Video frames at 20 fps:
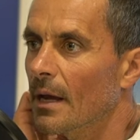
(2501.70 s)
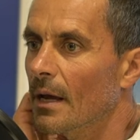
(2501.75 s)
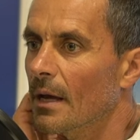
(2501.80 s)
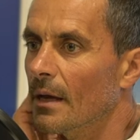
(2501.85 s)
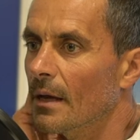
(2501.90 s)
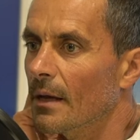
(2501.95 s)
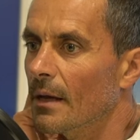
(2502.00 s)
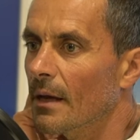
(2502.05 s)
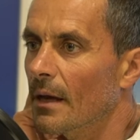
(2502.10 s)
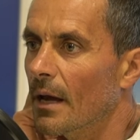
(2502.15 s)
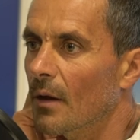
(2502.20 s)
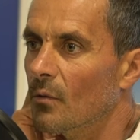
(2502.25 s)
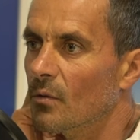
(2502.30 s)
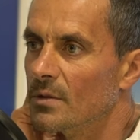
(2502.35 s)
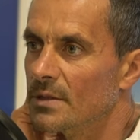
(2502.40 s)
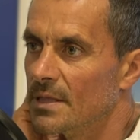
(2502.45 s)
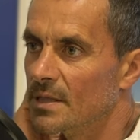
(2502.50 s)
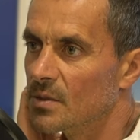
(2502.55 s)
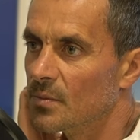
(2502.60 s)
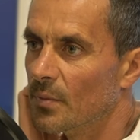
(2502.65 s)
uh, I
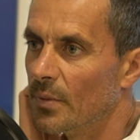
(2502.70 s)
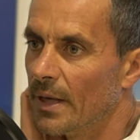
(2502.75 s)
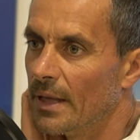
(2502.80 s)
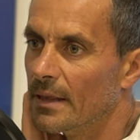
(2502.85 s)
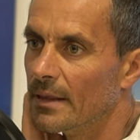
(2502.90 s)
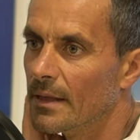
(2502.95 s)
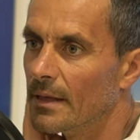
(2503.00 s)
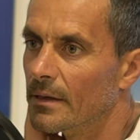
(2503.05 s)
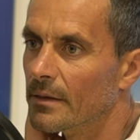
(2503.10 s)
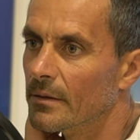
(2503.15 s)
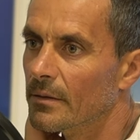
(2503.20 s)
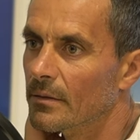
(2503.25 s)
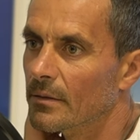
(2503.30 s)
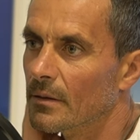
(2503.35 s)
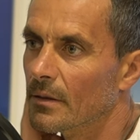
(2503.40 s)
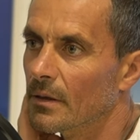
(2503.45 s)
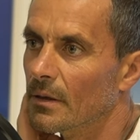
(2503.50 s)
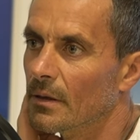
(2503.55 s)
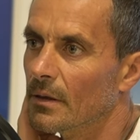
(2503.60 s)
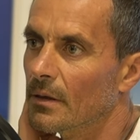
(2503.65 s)
was a sprinter,
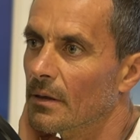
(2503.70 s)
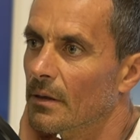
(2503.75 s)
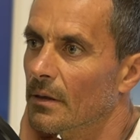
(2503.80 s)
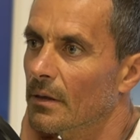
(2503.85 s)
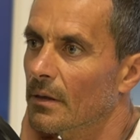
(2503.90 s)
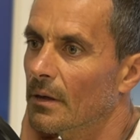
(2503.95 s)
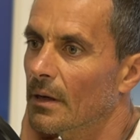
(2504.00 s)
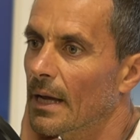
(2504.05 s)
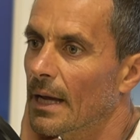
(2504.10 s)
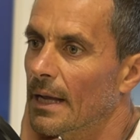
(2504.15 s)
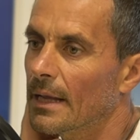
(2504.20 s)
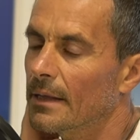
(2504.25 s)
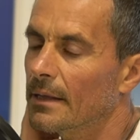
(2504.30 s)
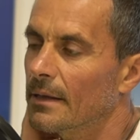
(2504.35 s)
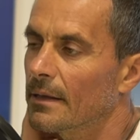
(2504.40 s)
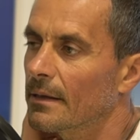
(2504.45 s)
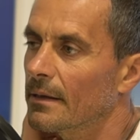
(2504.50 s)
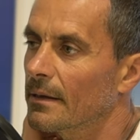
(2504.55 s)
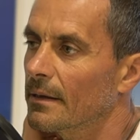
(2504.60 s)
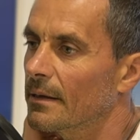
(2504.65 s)
uh,
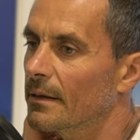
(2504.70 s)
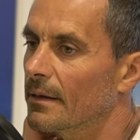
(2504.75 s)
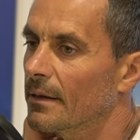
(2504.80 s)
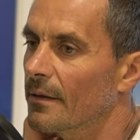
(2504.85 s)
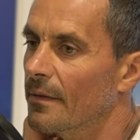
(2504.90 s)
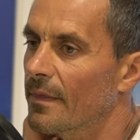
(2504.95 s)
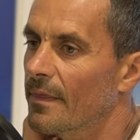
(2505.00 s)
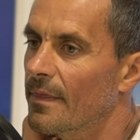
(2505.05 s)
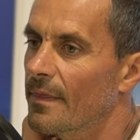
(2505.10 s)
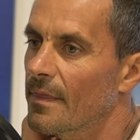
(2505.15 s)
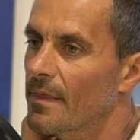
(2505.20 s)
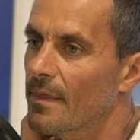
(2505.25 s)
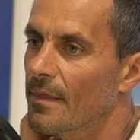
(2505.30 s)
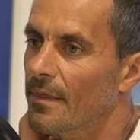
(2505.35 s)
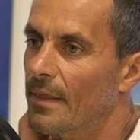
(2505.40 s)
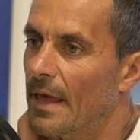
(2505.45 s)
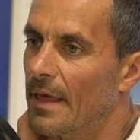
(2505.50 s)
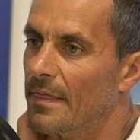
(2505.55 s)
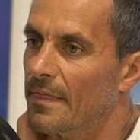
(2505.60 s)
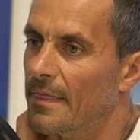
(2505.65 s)
and uh,
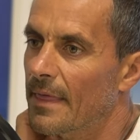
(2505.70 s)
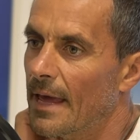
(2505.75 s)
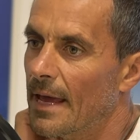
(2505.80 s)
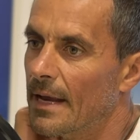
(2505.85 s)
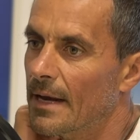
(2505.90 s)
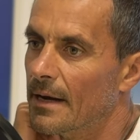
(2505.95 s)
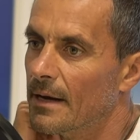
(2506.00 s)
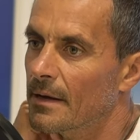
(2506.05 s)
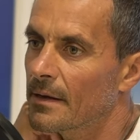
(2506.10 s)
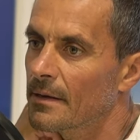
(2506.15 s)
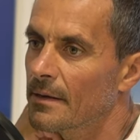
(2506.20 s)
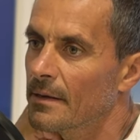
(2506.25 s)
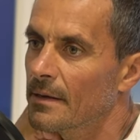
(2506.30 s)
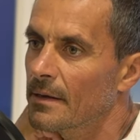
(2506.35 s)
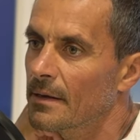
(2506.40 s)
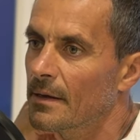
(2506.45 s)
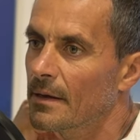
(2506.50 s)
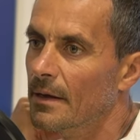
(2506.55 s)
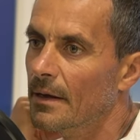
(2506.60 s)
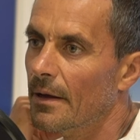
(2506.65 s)
and then
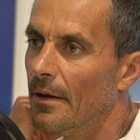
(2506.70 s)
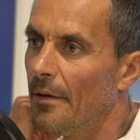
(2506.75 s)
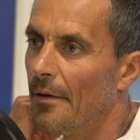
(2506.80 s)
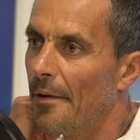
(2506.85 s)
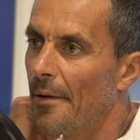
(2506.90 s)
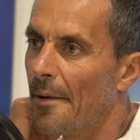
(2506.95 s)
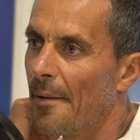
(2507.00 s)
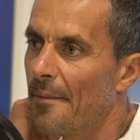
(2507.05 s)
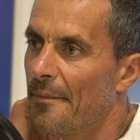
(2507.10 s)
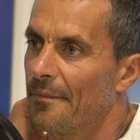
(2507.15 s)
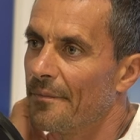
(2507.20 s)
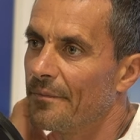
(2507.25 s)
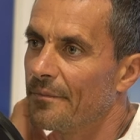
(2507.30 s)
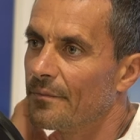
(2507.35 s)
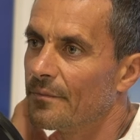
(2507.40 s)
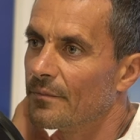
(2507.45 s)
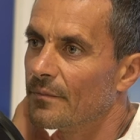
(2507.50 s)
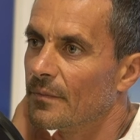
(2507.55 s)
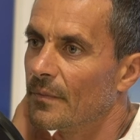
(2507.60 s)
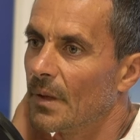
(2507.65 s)

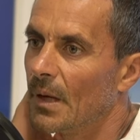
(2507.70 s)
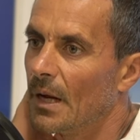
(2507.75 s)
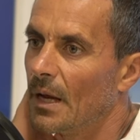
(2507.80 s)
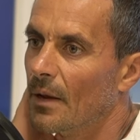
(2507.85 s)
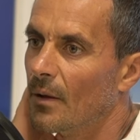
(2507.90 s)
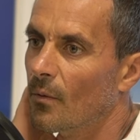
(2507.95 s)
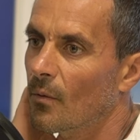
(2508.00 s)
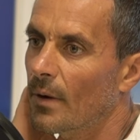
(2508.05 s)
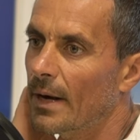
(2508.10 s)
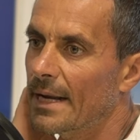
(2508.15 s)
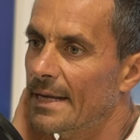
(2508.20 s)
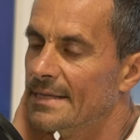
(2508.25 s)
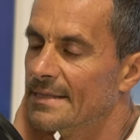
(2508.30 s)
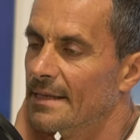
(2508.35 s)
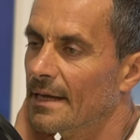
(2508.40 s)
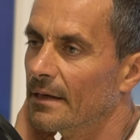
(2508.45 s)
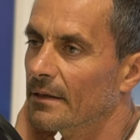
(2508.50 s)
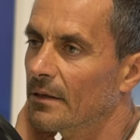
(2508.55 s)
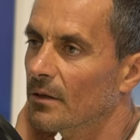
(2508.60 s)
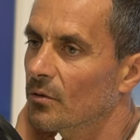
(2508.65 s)
um, when I
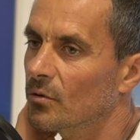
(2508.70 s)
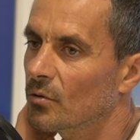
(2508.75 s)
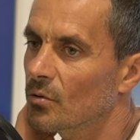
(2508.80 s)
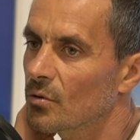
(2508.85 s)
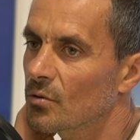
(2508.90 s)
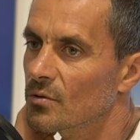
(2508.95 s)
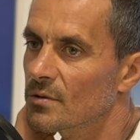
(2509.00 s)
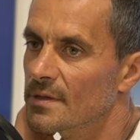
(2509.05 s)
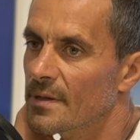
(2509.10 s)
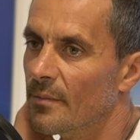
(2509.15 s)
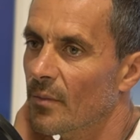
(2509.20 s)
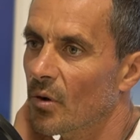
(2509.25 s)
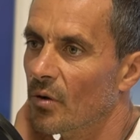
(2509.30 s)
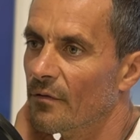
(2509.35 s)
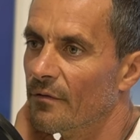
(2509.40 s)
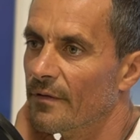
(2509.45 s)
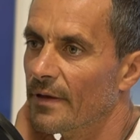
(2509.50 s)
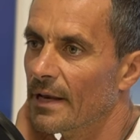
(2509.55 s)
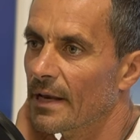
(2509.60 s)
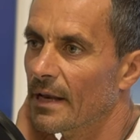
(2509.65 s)
started to use the
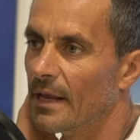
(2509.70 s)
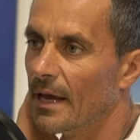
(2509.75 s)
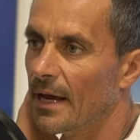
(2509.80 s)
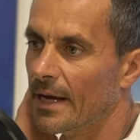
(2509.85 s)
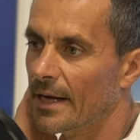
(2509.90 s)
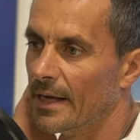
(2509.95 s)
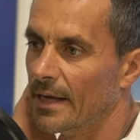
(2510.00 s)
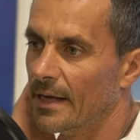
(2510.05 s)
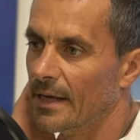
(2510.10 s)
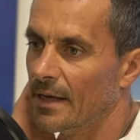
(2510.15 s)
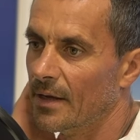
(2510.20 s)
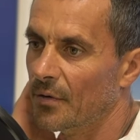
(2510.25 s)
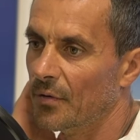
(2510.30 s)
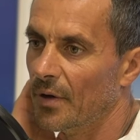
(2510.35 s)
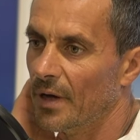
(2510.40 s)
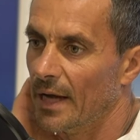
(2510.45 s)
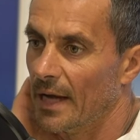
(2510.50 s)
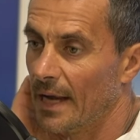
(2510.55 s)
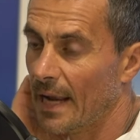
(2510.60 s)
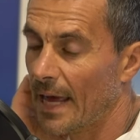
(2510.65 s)
monofin, I
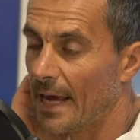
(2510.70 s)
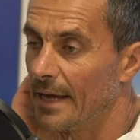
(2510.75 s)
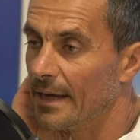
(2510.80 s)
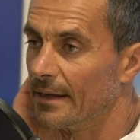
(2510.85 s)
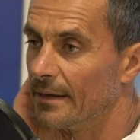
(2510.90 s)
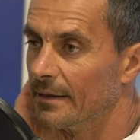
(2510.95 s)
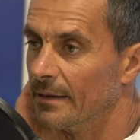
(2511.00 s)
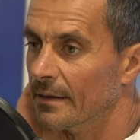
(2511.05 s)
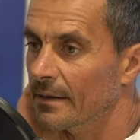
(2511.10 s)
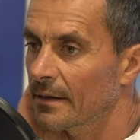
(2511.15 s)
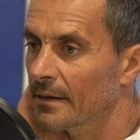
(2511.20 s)
really liked it,